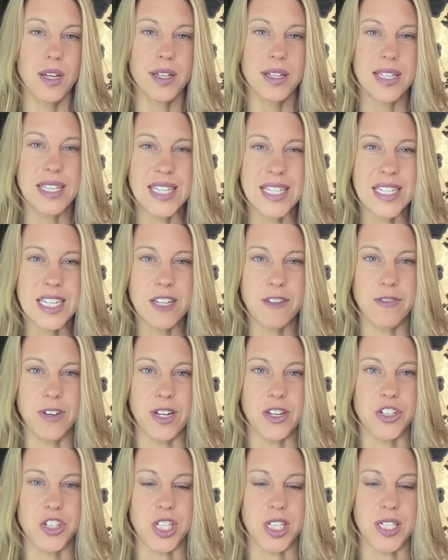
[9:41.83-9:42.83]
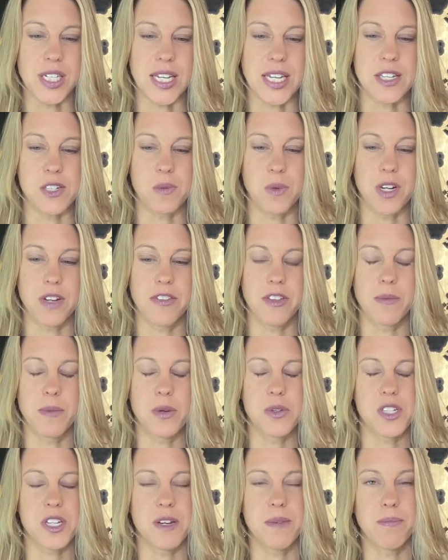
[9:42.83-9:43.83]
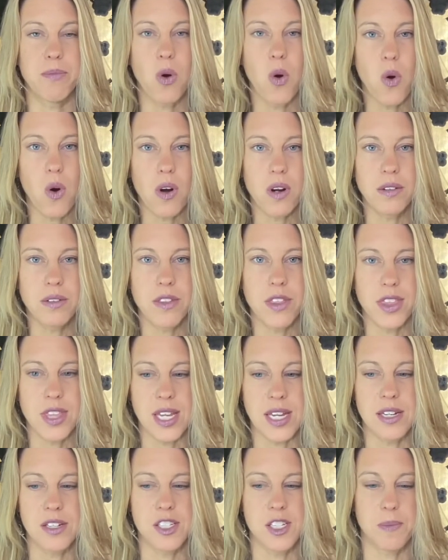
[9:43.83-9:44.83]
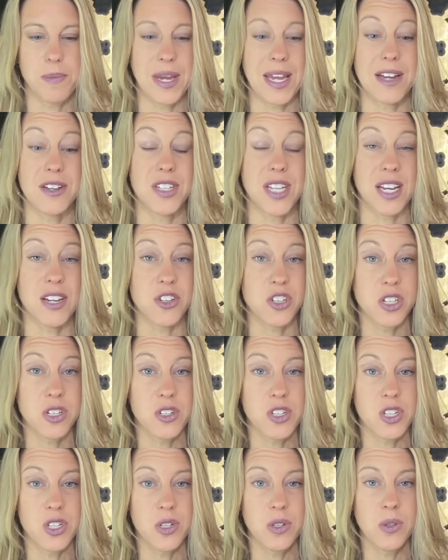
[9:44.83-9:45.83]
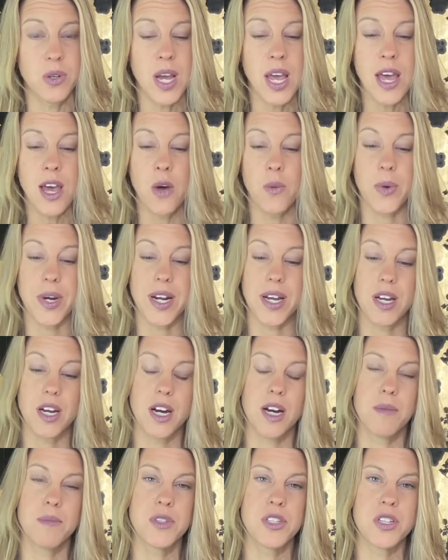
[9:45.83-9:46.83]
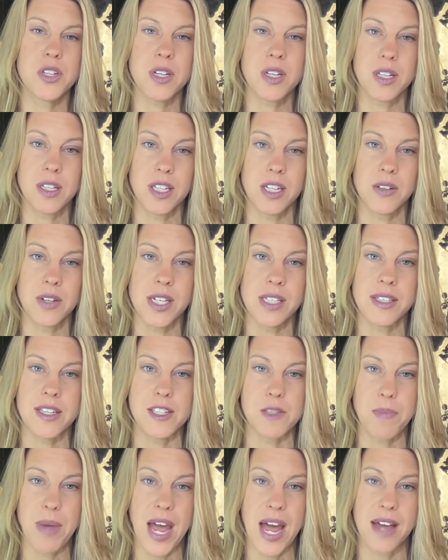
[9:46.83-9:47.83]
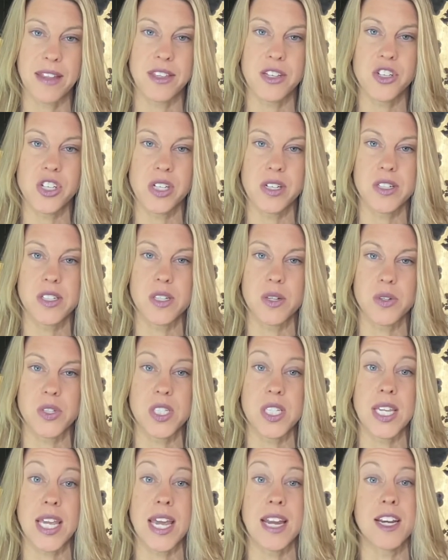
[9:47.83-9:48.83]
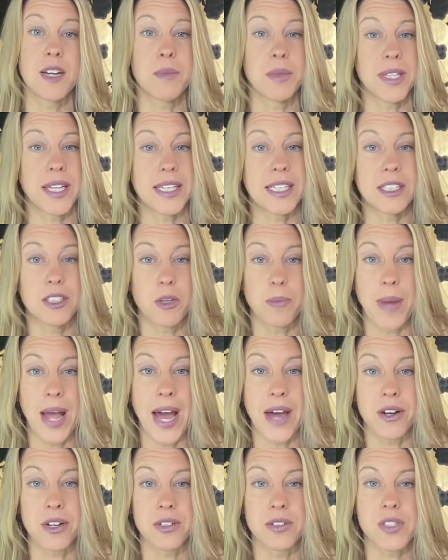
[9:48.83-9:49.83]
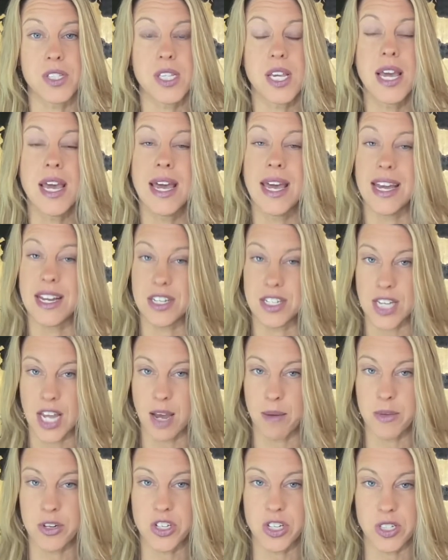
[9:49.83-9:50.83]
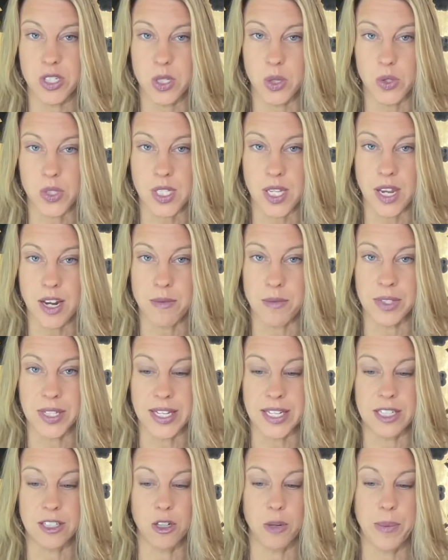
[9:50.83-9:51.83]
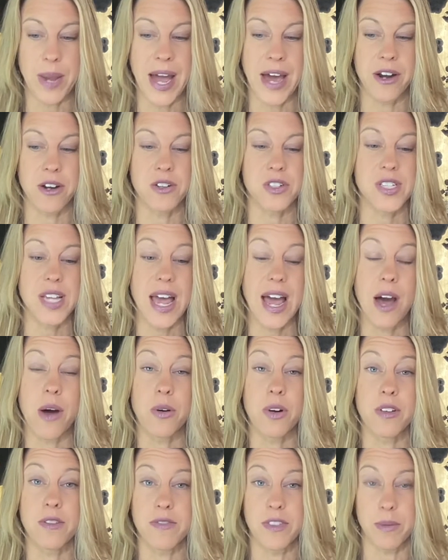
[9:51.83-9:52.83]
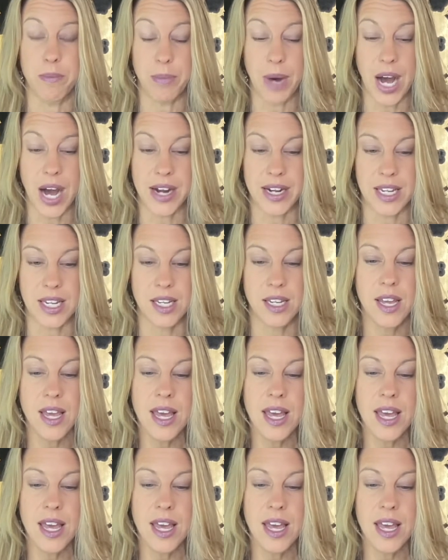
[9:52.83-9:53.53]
Kidney function is one of the most important things to pay attention to when it comes to clearing these pathogen-associated molecular patterns and damage-associated molecular patterns out of the body.